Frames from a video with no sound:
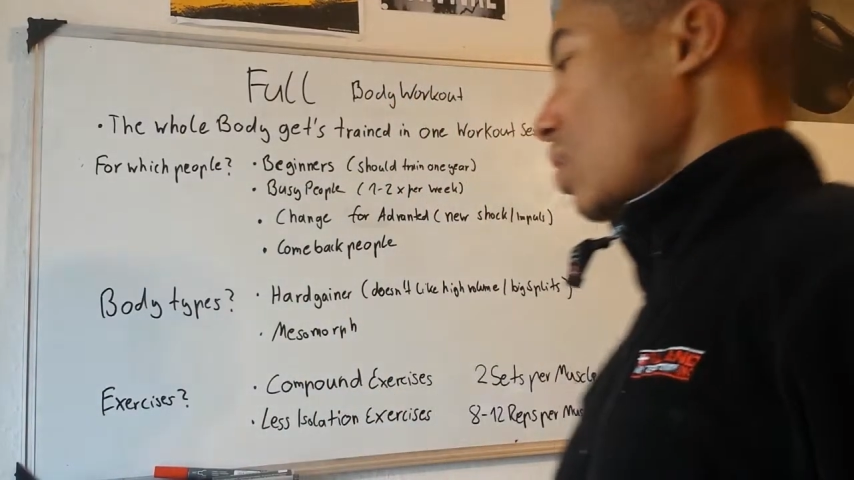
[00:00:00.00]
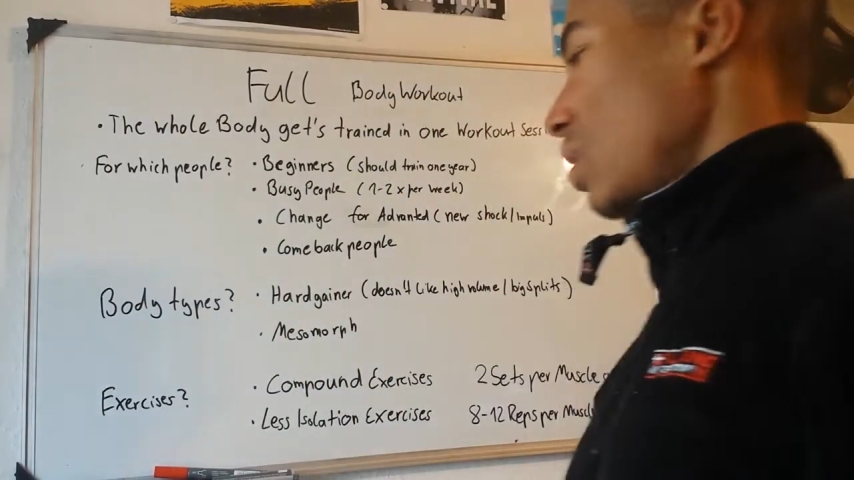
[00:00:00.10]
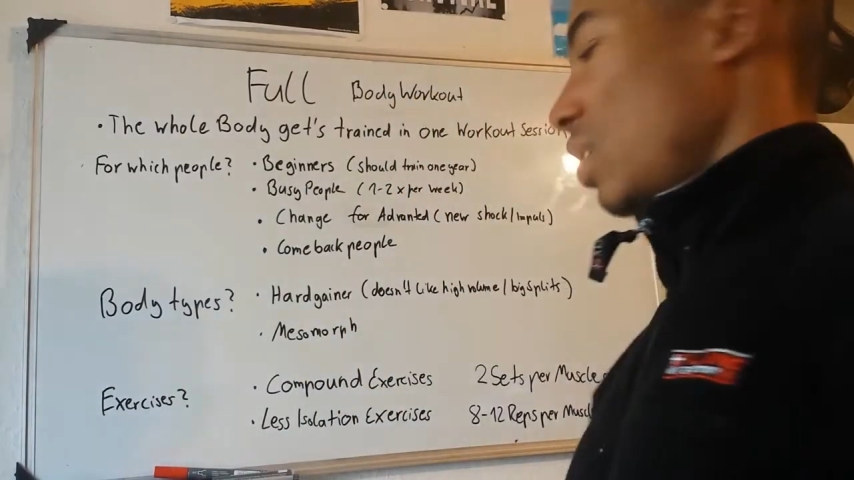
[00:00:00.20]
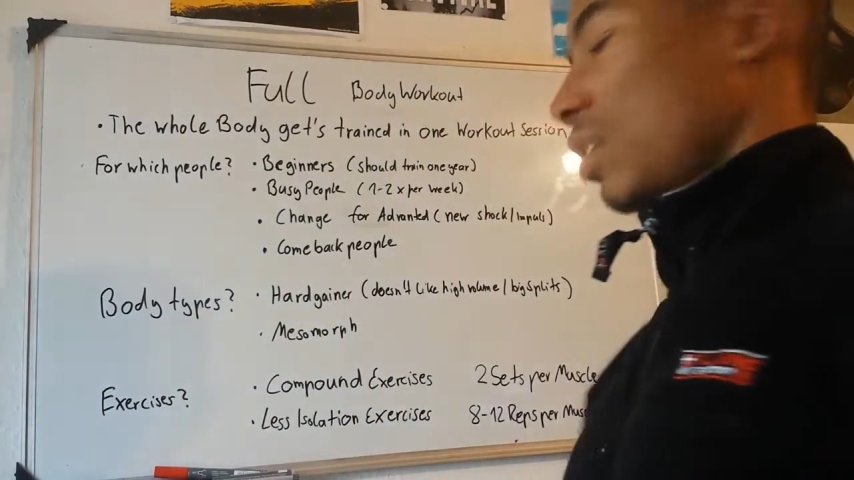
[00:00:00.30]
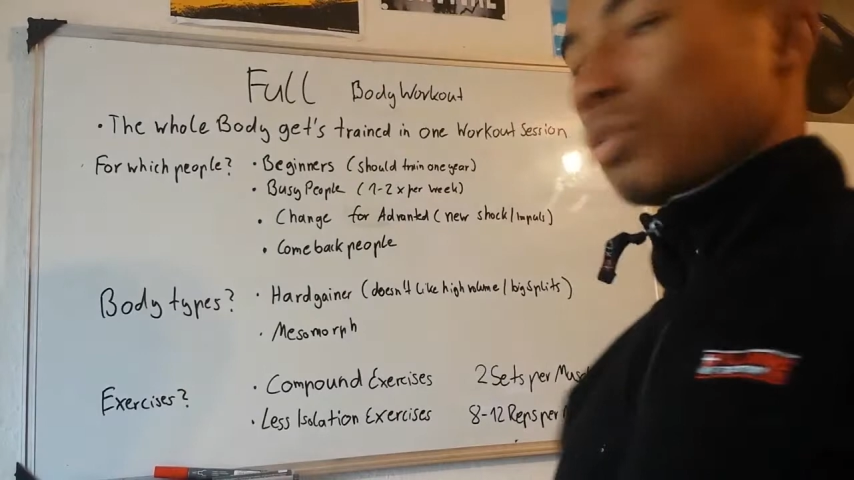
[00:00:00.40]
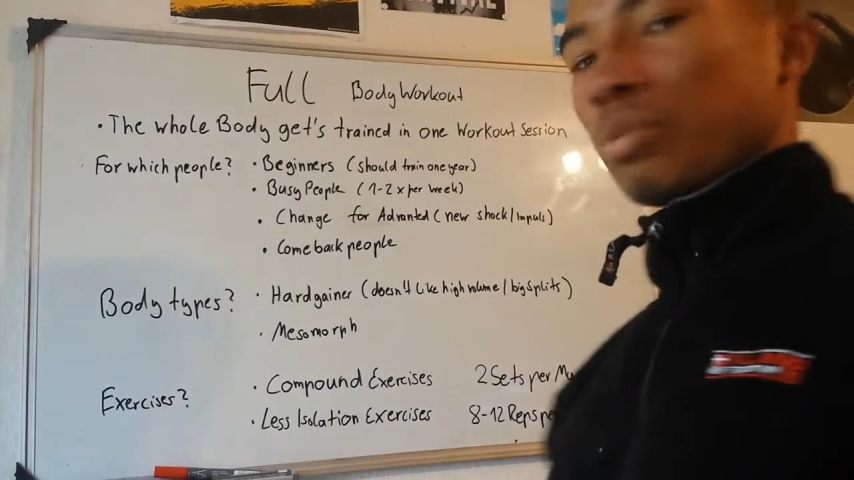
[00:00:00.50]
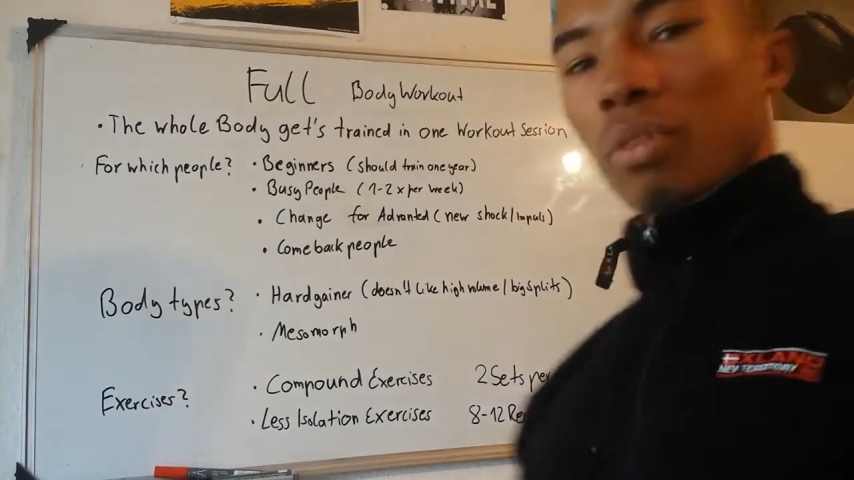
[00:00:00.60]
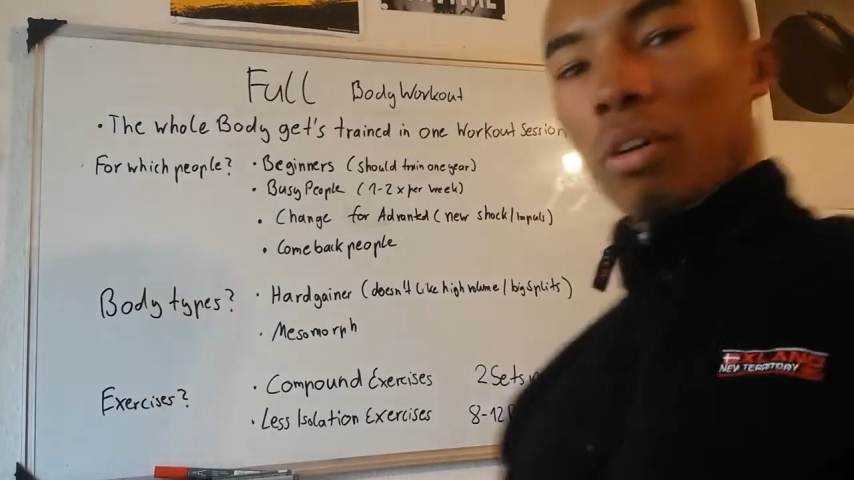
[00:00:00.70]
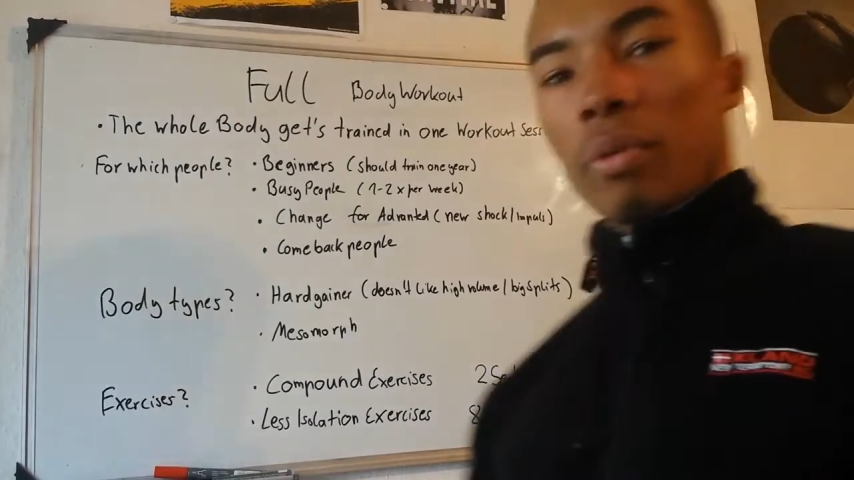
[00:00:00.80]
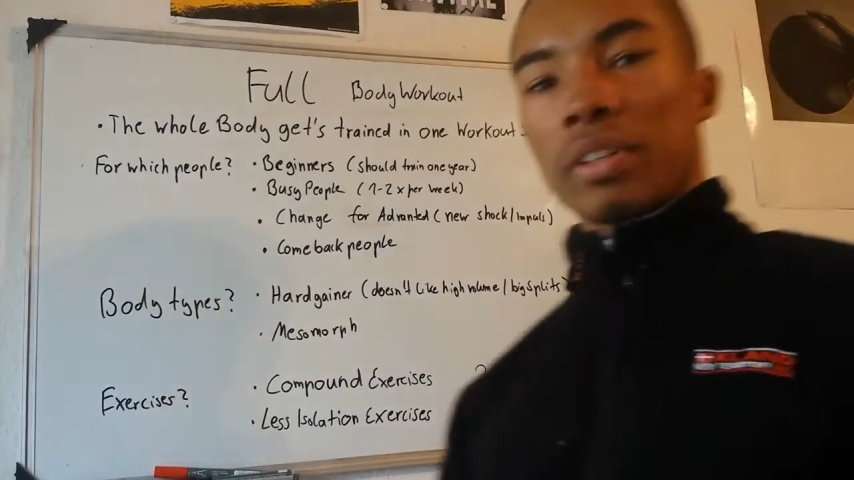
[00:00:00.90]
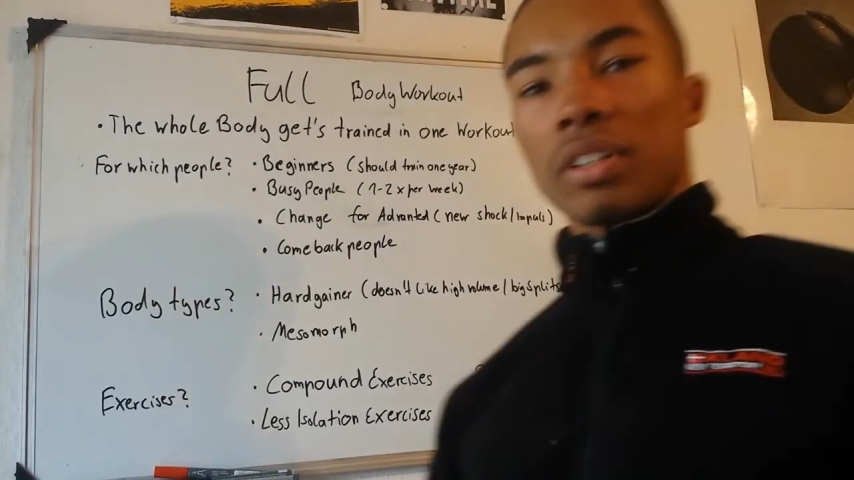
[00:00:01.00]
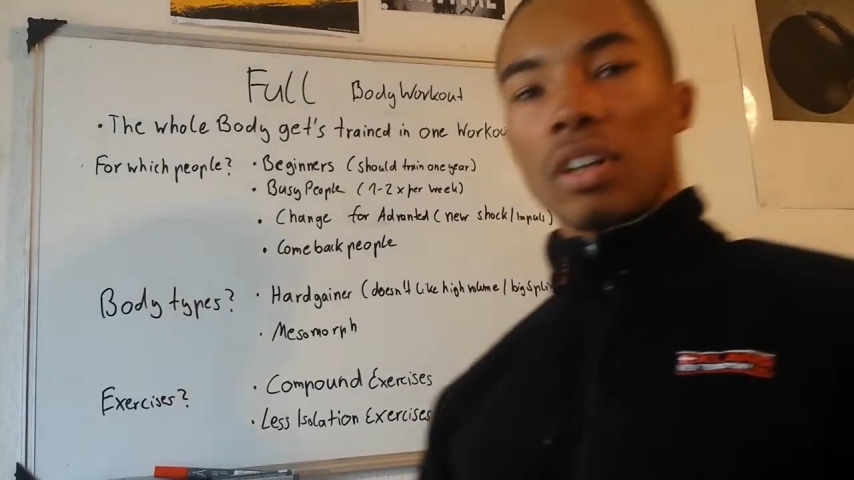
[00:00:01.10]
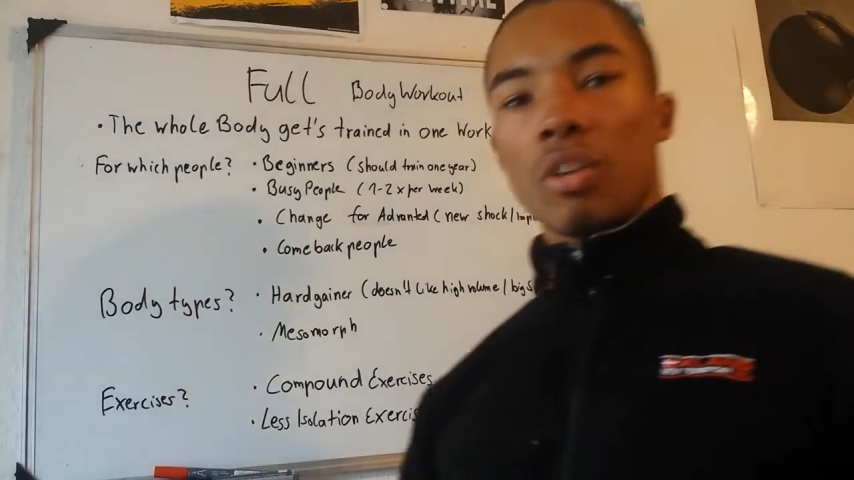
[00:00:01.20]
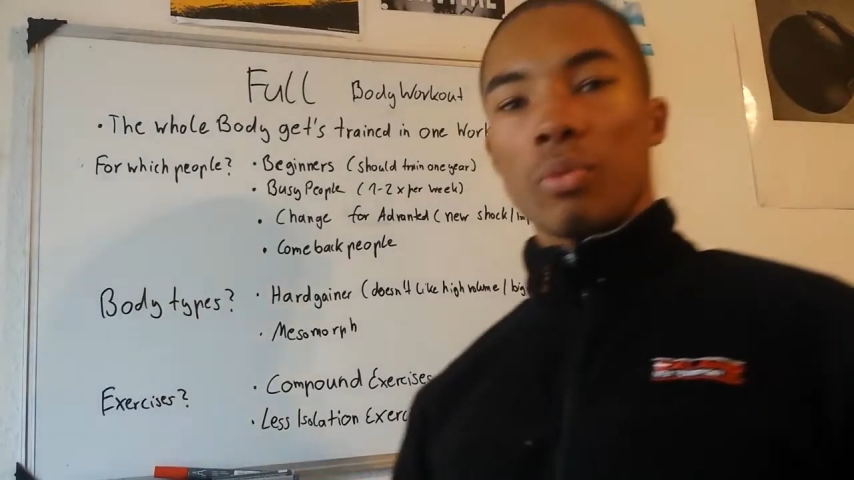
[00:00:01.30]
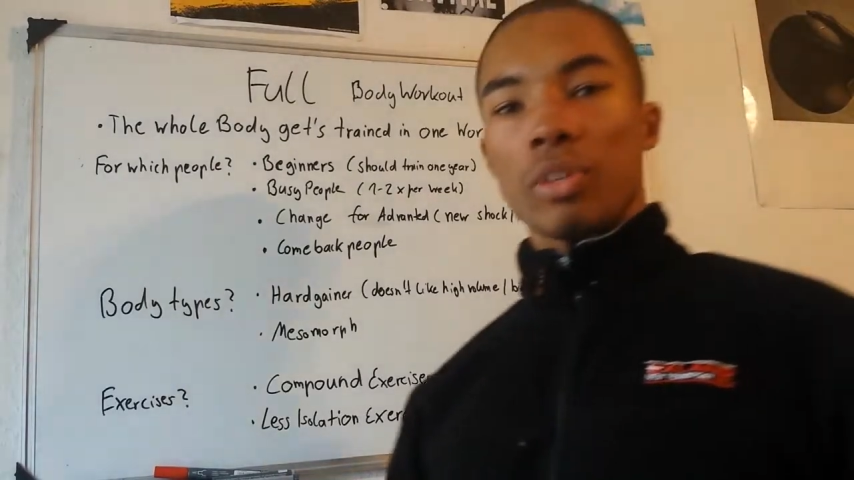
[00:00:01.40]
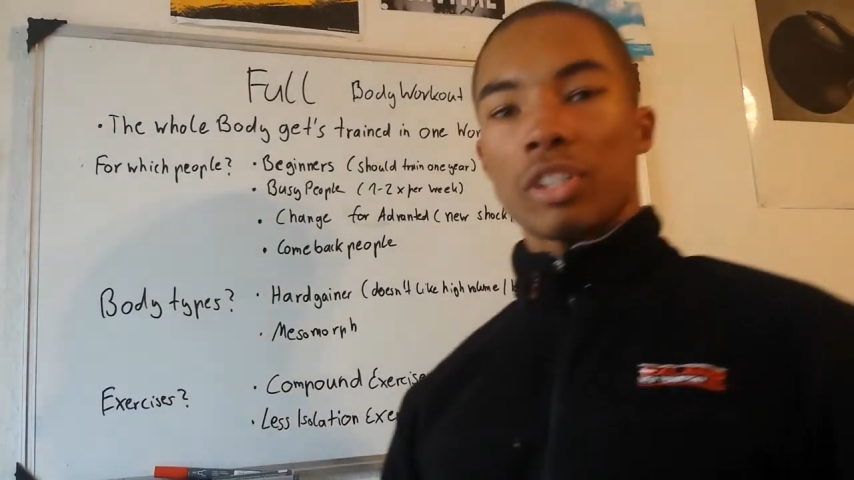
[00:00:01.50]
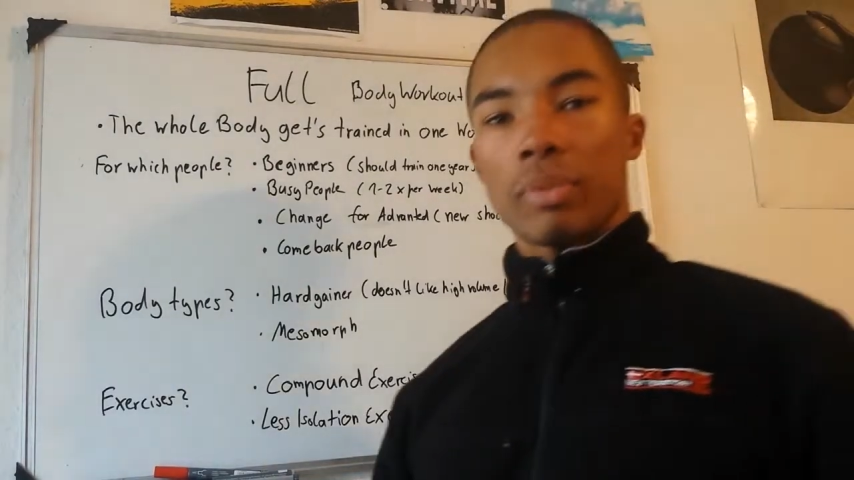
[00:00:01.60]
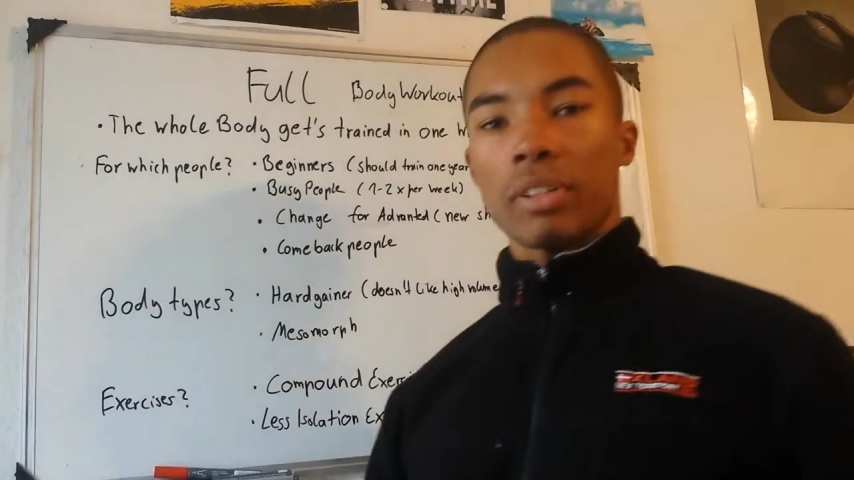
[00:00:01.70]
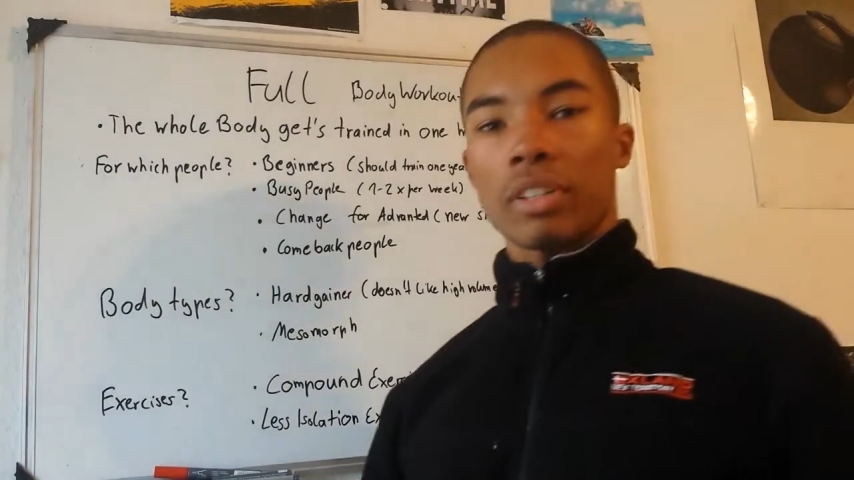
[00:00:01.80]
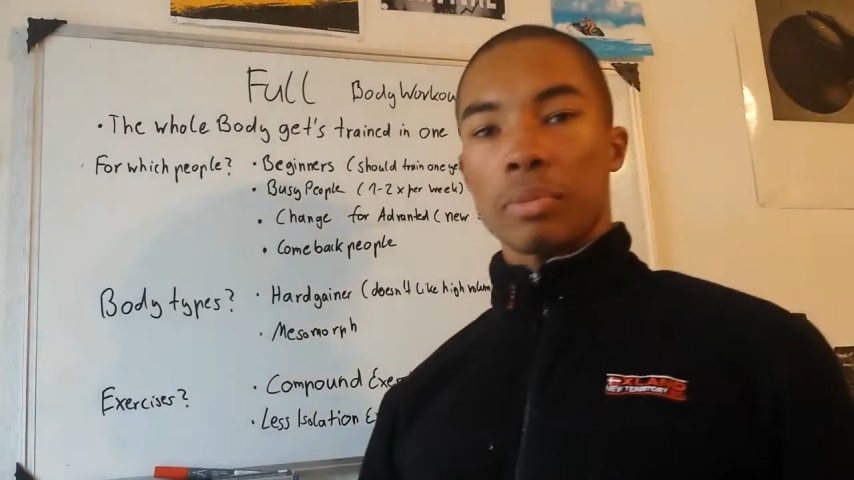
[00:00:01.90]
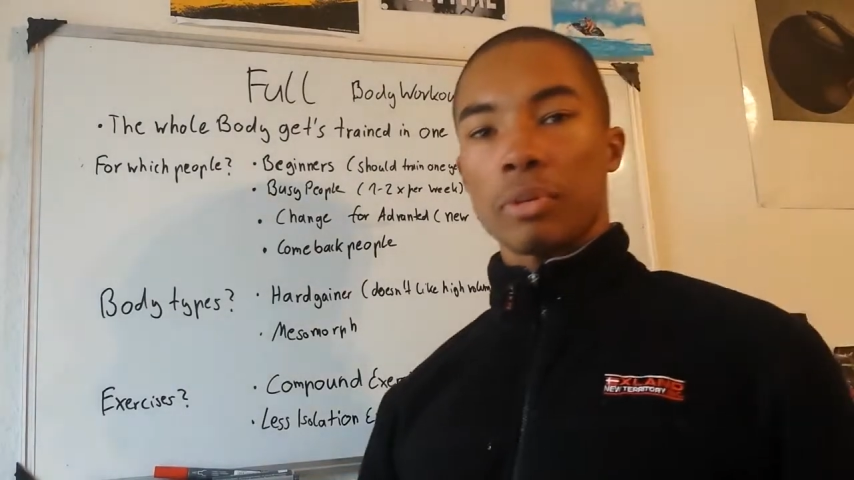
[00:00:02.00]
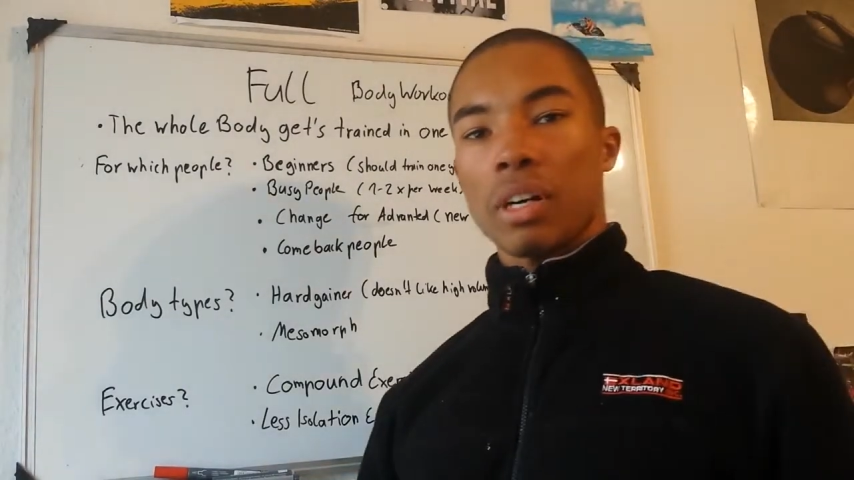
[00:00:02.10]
Do you already know which body type you are?